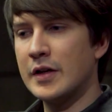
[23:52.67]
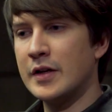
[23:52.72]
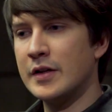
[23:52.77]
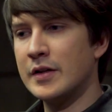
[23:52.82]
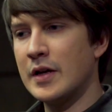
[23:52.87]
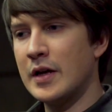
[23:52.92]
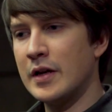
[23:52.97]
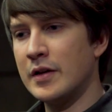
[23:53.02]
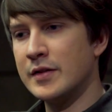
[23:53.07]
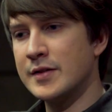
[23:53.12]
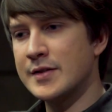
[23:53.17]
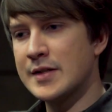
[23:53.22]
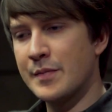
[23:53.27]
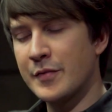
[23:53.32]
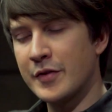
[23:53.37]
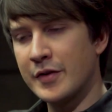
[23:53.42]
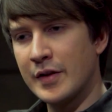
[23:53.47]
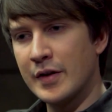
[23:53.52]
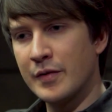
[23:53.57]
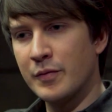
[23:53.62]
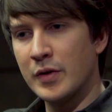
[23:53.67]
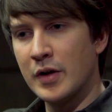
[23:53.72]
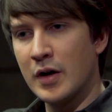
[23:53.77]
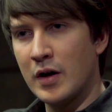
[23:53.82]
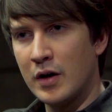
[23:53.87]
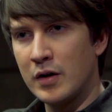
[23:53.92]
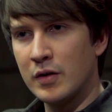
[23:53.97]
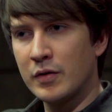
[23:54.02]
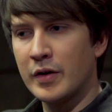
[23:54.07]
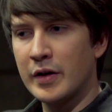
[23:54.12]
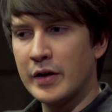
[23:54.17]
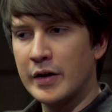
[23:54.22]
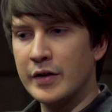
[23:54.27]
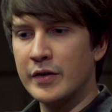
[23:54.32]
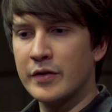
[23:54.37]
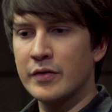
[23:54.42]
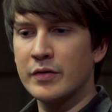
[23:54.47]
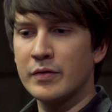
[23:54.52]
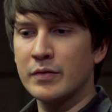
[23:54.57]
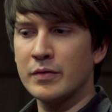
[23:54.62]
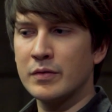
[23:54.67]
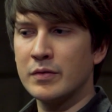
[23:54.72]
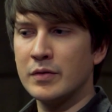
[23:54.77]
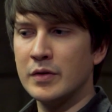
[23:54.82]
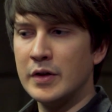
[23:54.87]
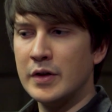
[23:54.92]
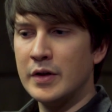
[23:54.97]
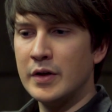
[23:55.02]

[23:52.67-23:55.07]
and something that we are looking into